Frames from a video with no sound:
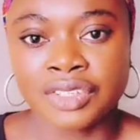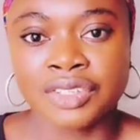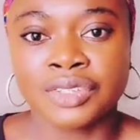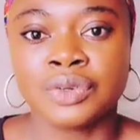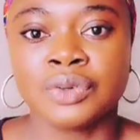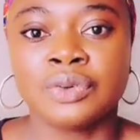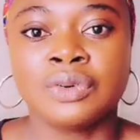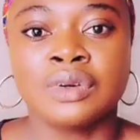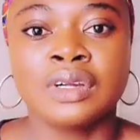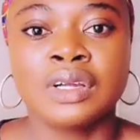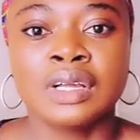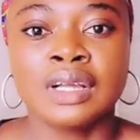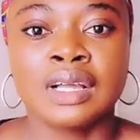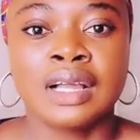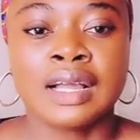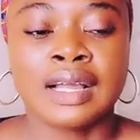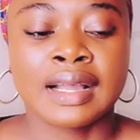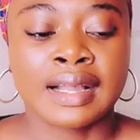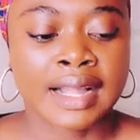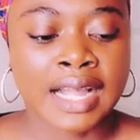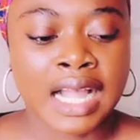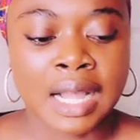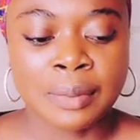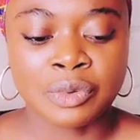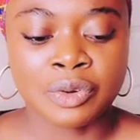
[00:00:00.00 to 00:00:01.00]
you know,
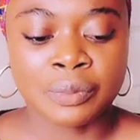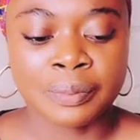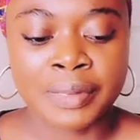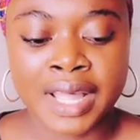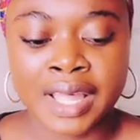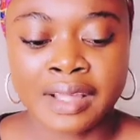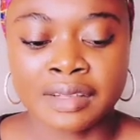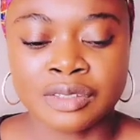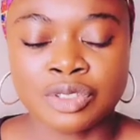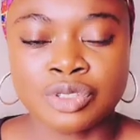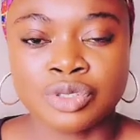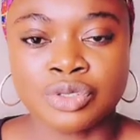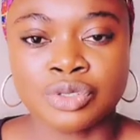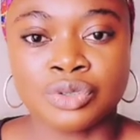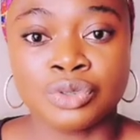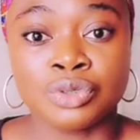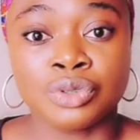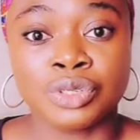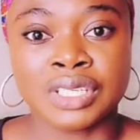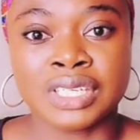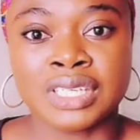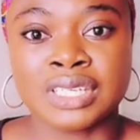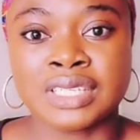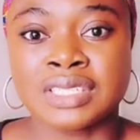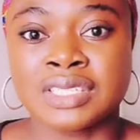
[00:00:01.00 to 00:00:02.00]
chamomile
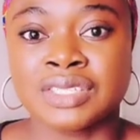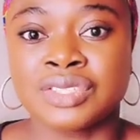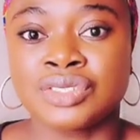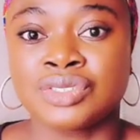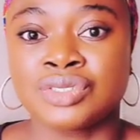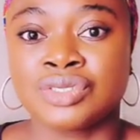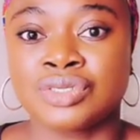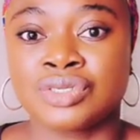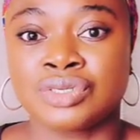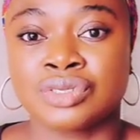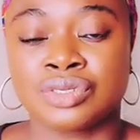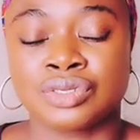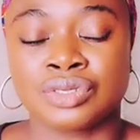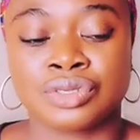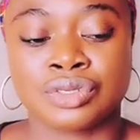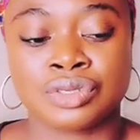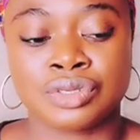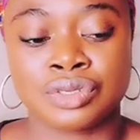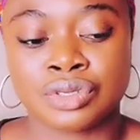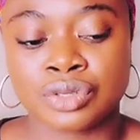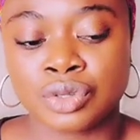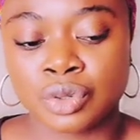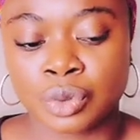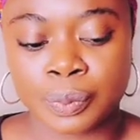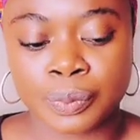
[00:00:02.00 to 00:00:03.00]
too is
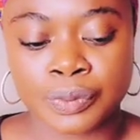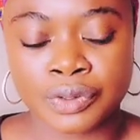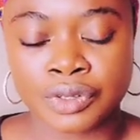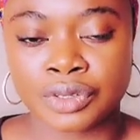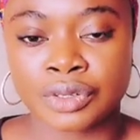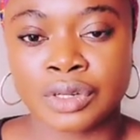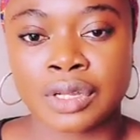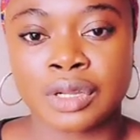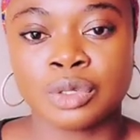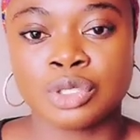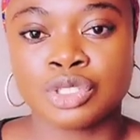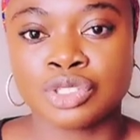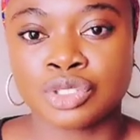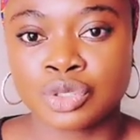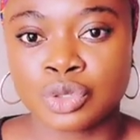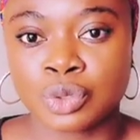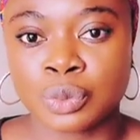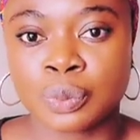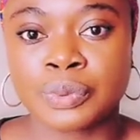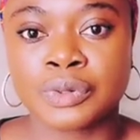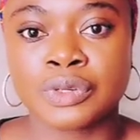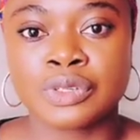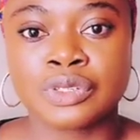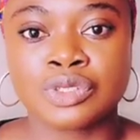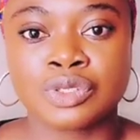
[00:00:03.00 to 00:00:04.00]
super,
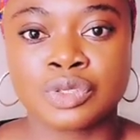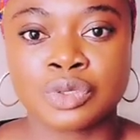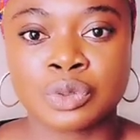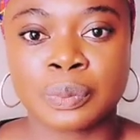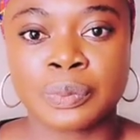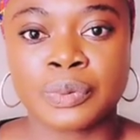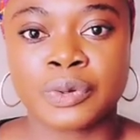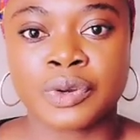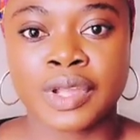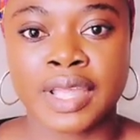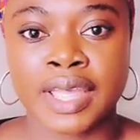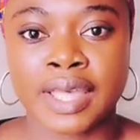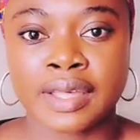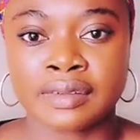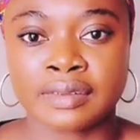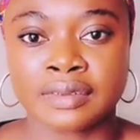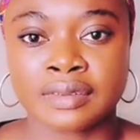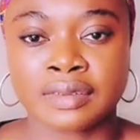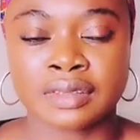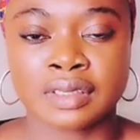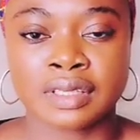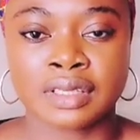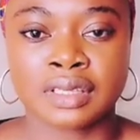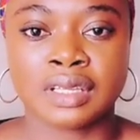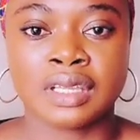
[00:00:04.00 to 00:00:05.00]
super, super
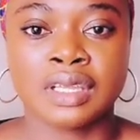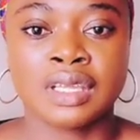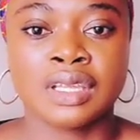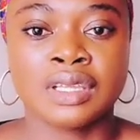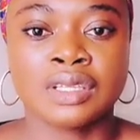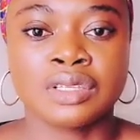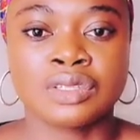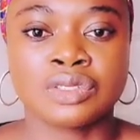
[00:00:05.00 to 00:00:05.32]
healthy.